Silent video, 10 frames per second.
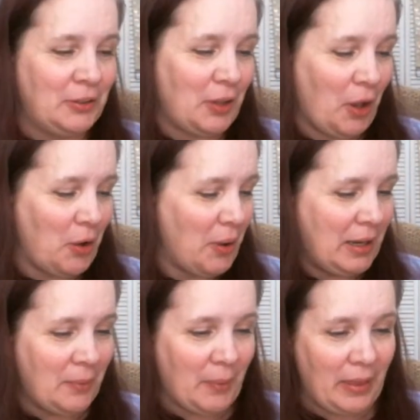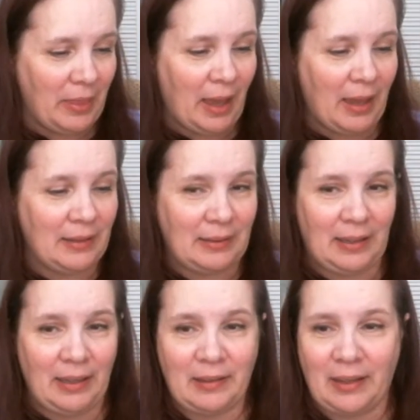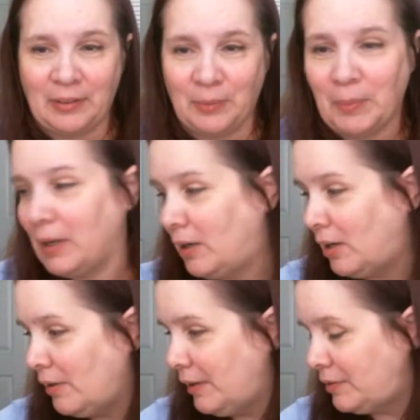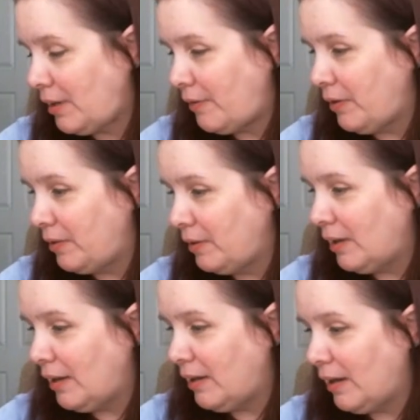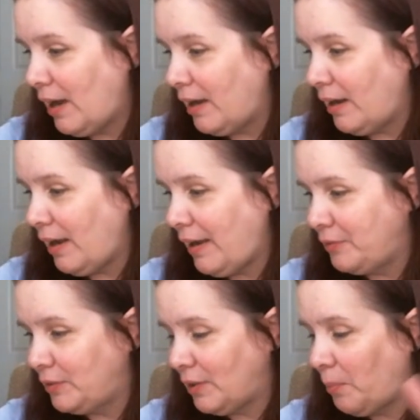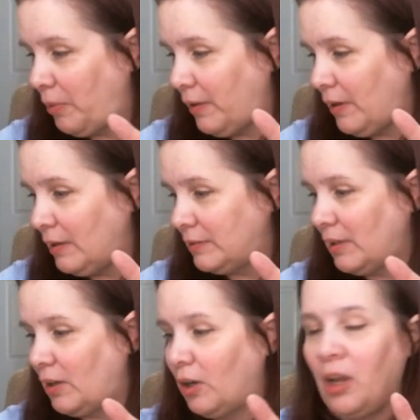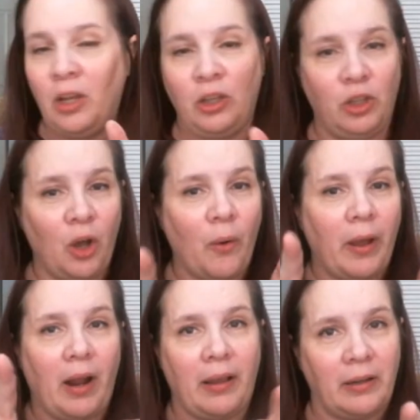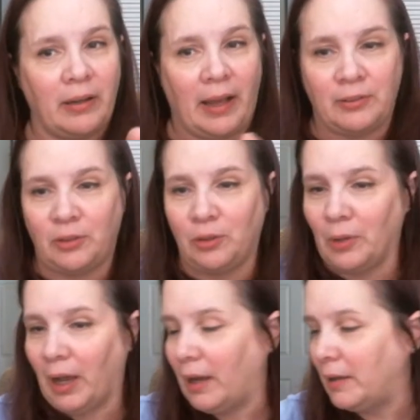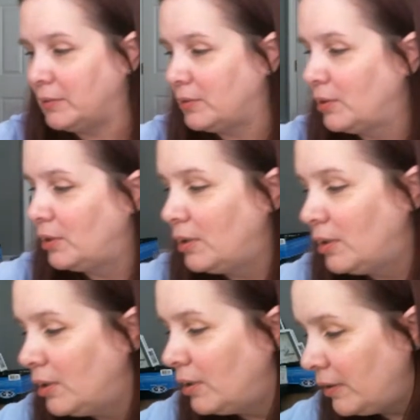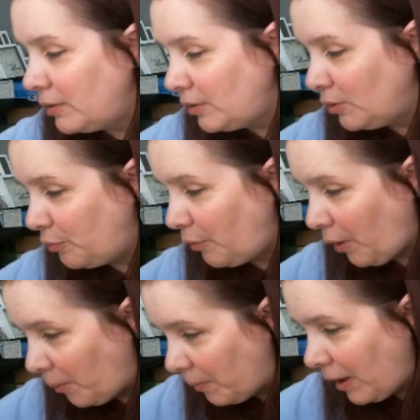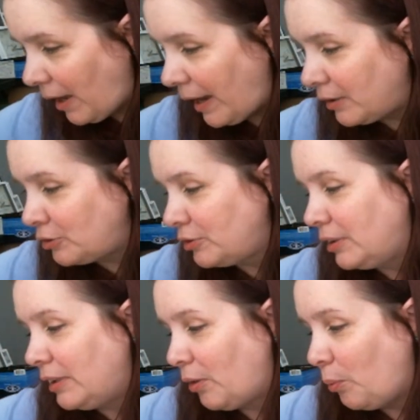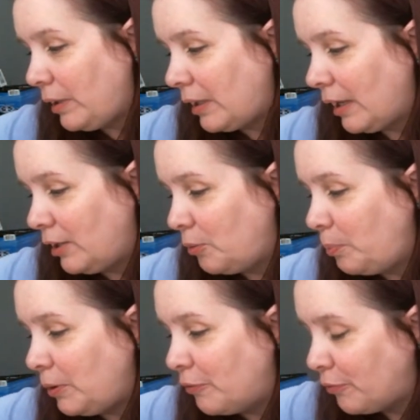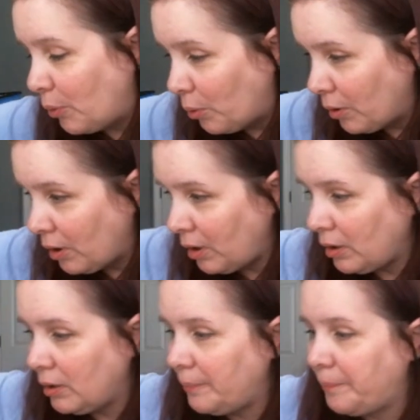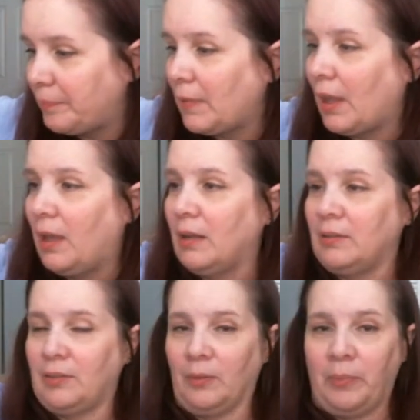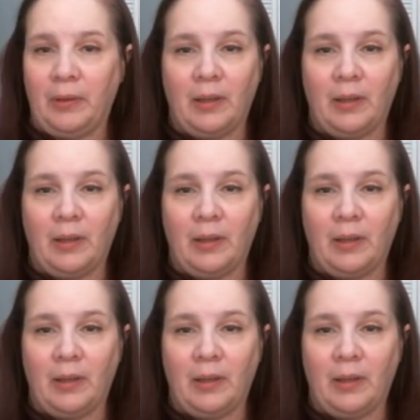so anyway, that is it. That's my haul. That's everything that I got. I have some things that are, you know what? I could ask you guys this is from actually the weekend before, and it's something